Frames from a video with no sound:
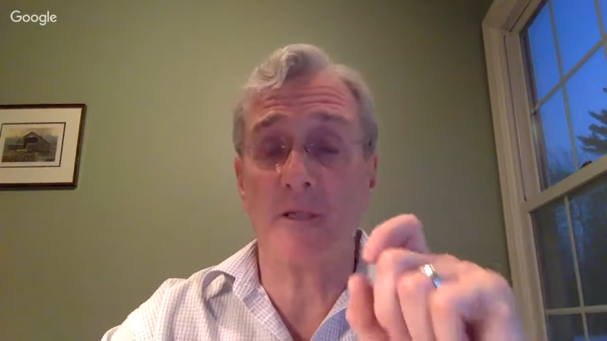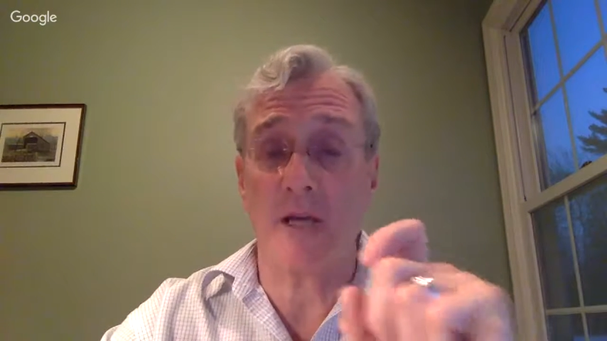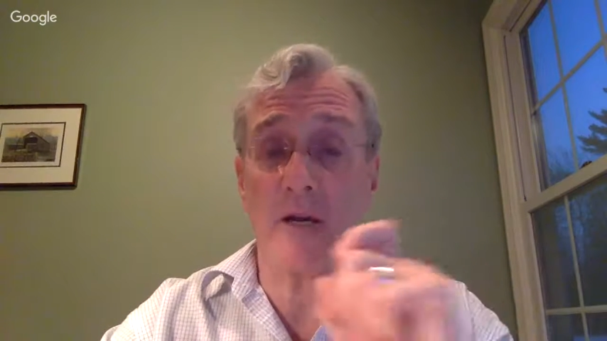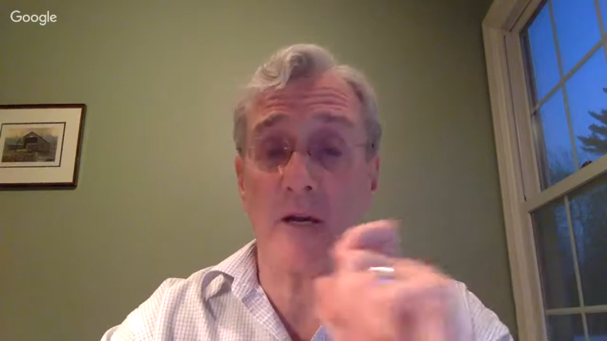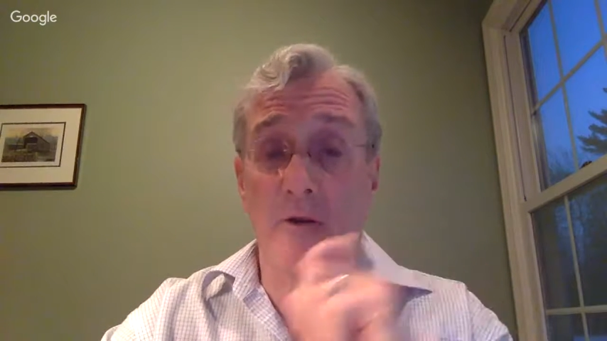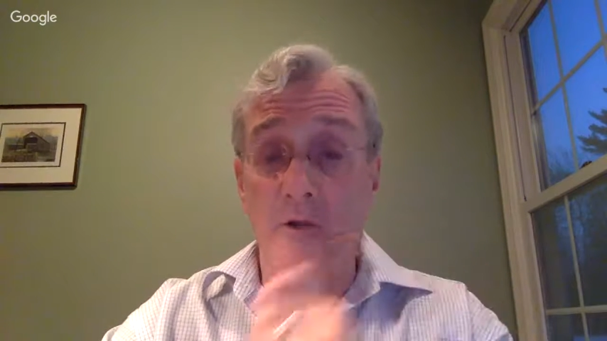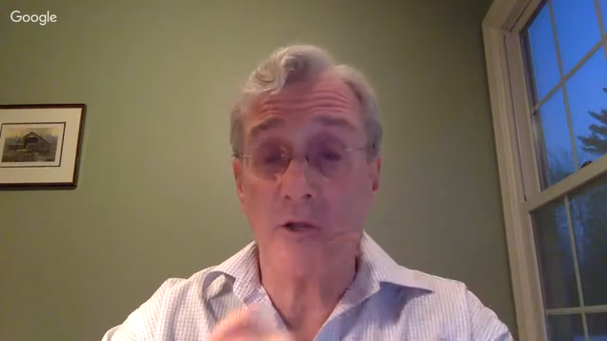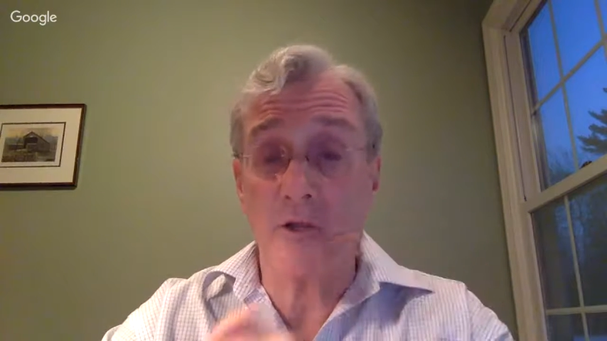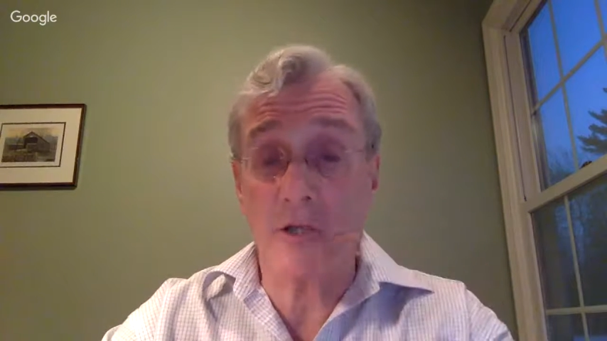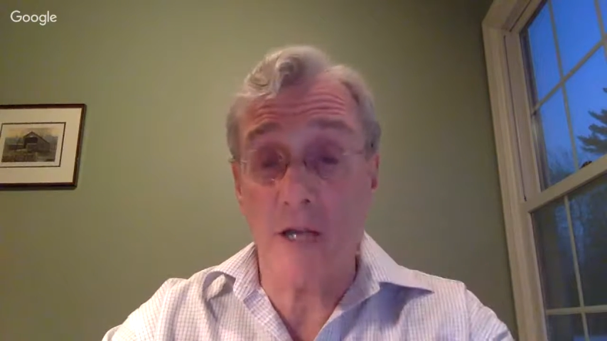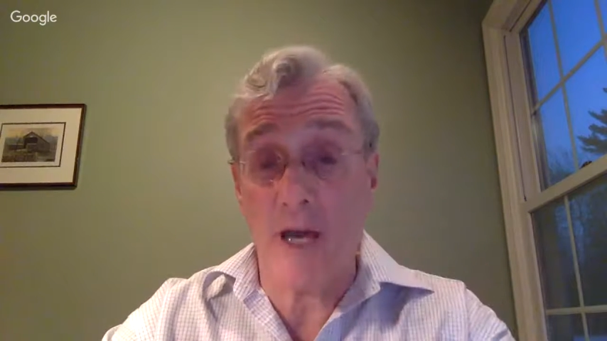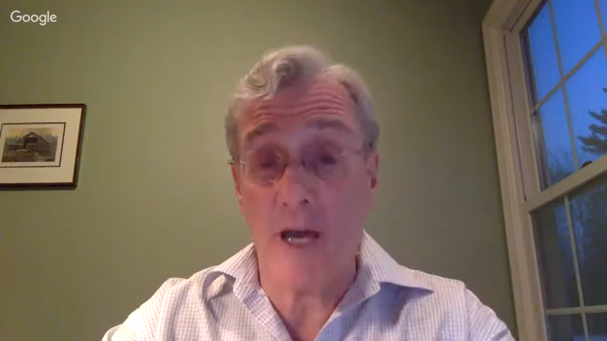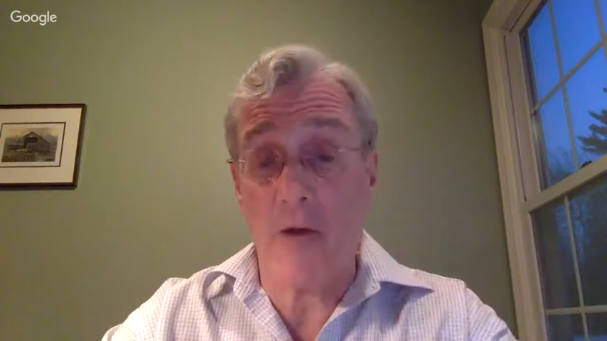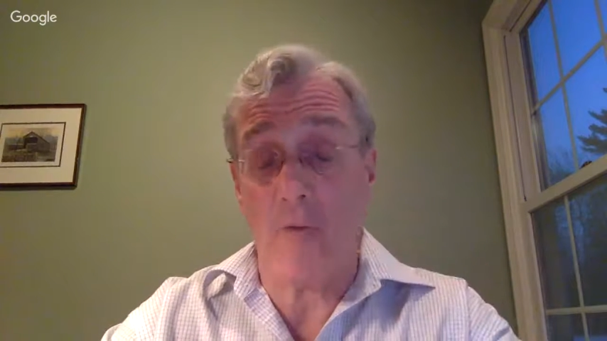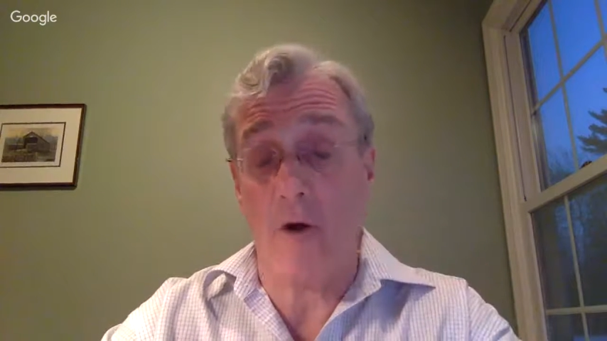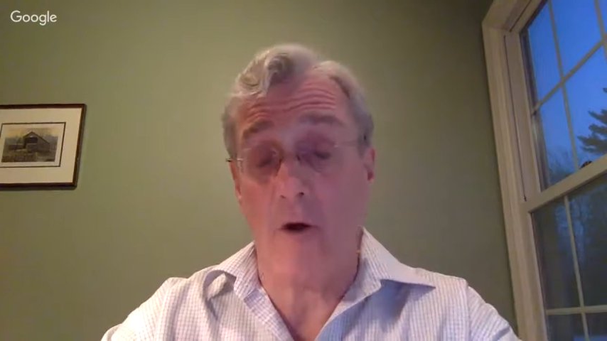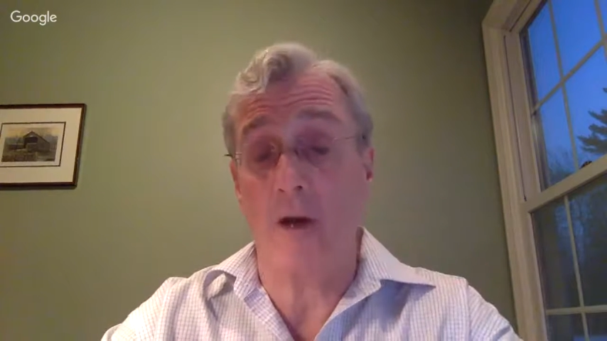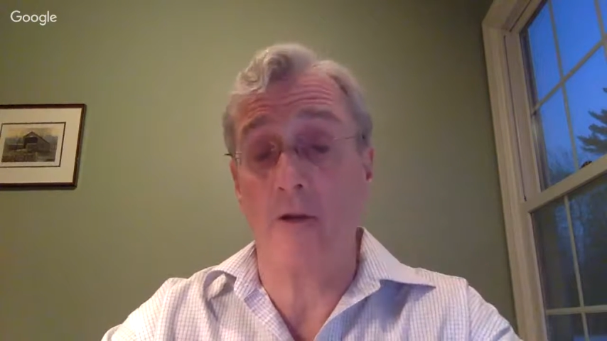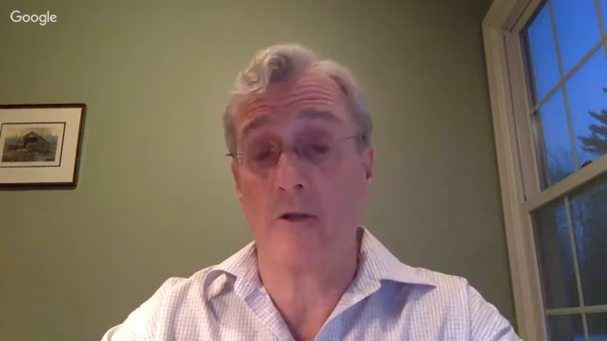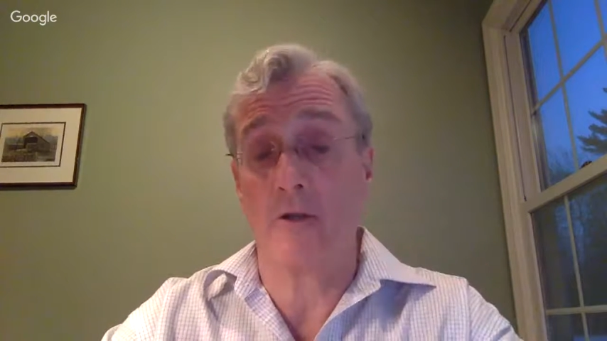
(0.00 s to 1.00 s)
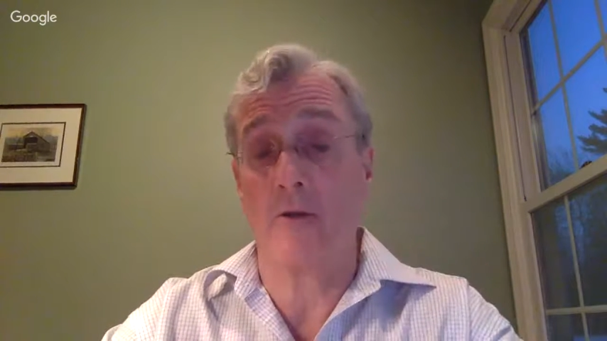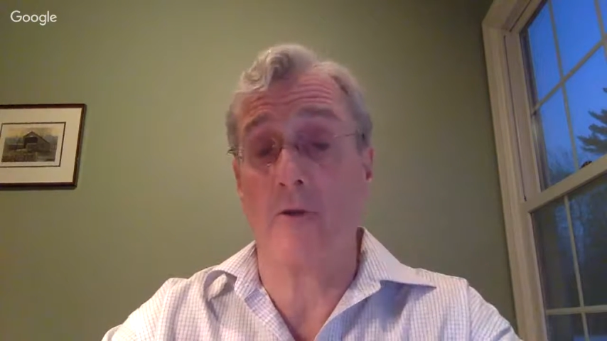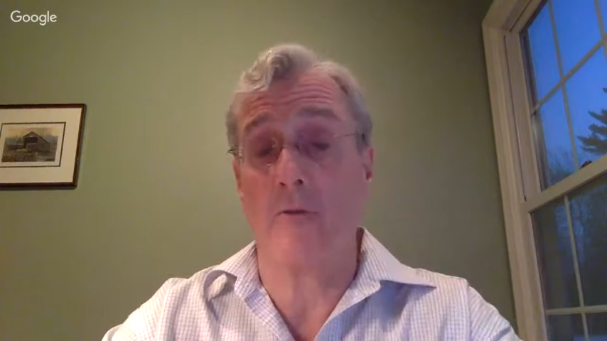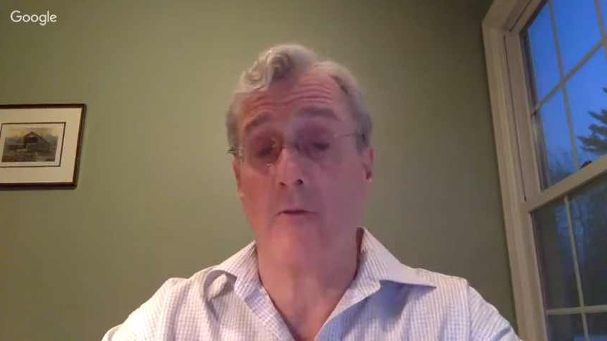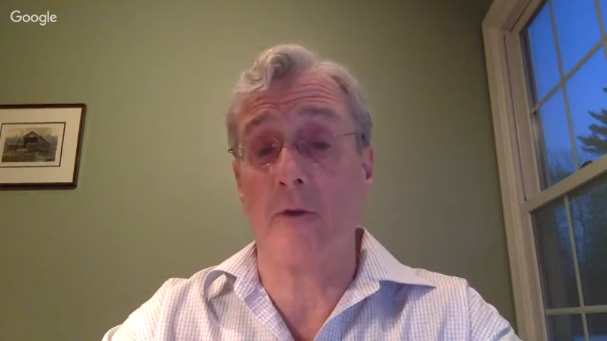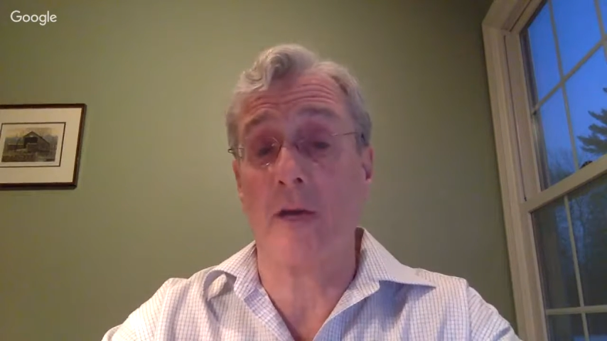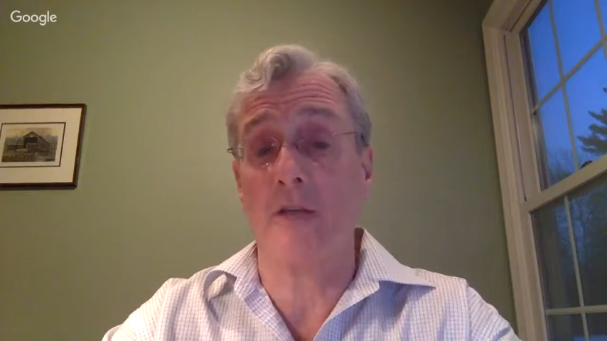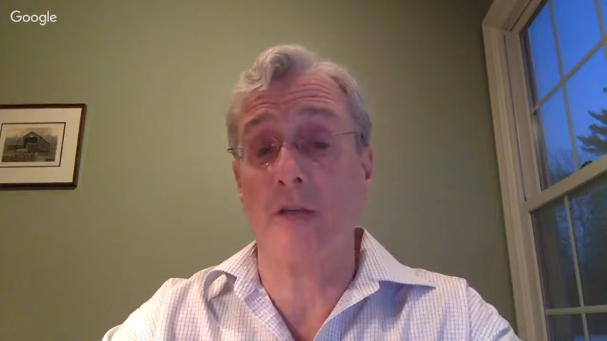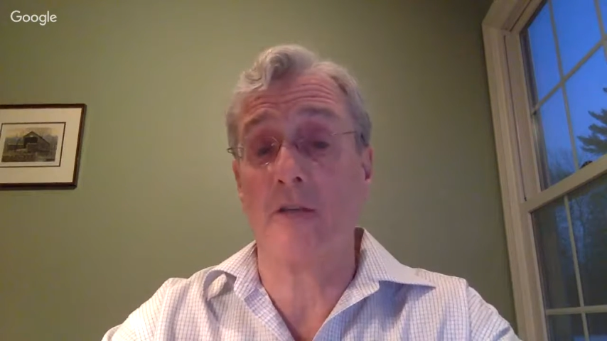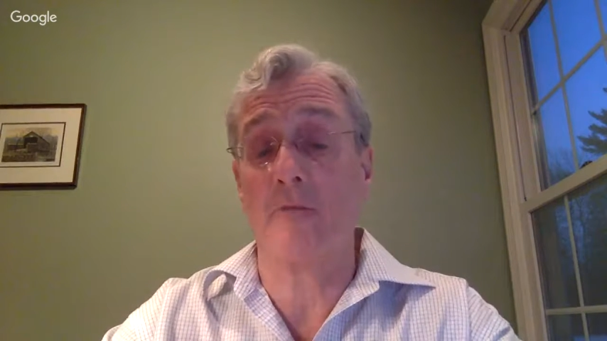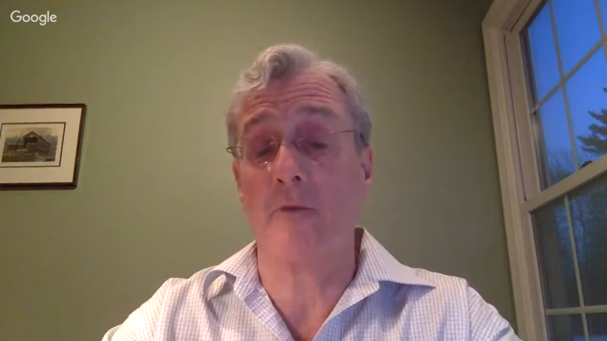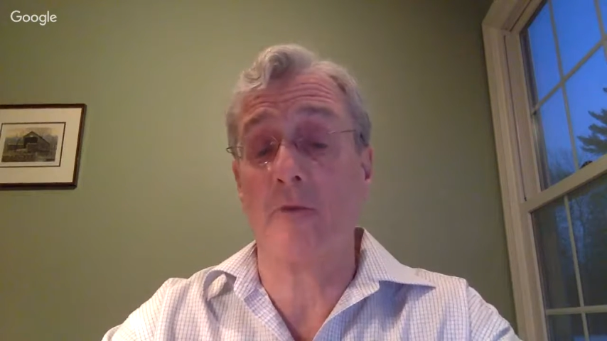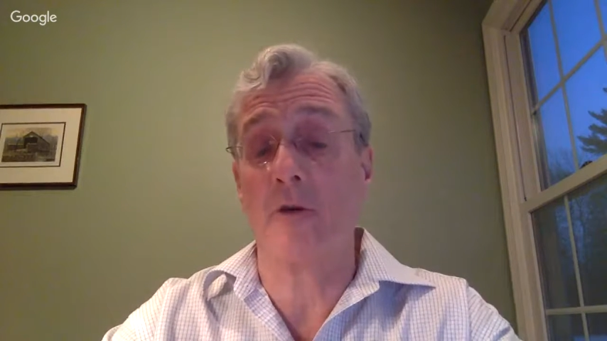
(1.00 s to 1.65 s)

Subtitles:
I understand why it's so amazing,